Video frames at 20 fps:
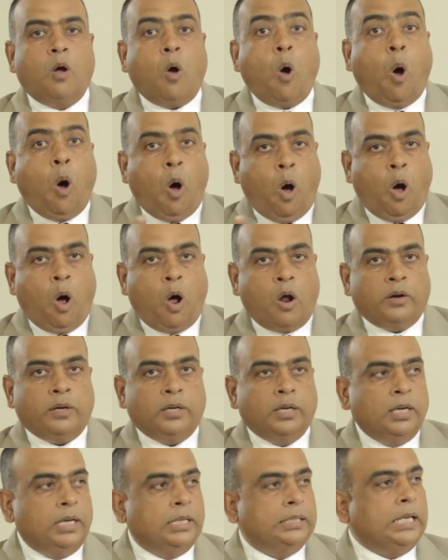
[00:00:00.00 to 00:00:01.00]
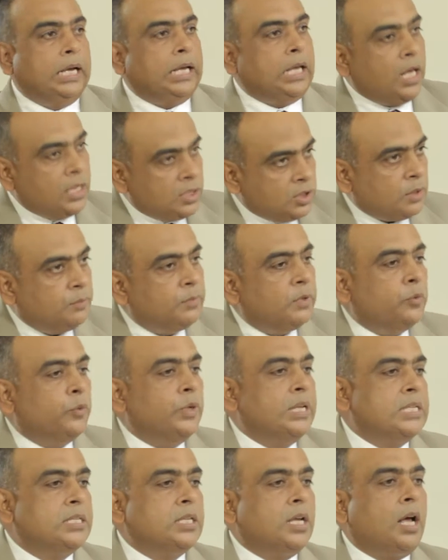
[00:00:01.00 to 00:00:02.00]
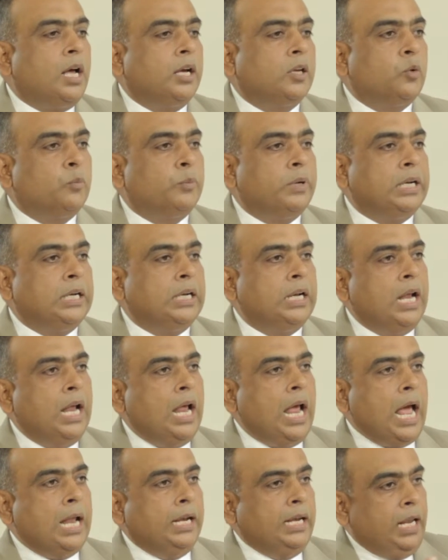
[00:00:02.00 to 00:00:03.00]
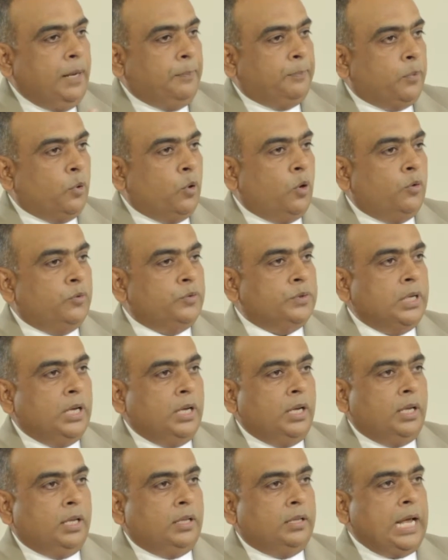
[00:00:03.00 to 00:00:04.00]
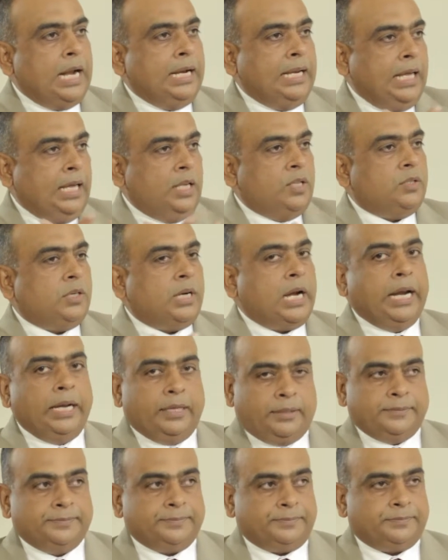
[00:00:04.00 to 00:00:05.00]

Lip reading: or the customer wins the argument and he proves that he is right.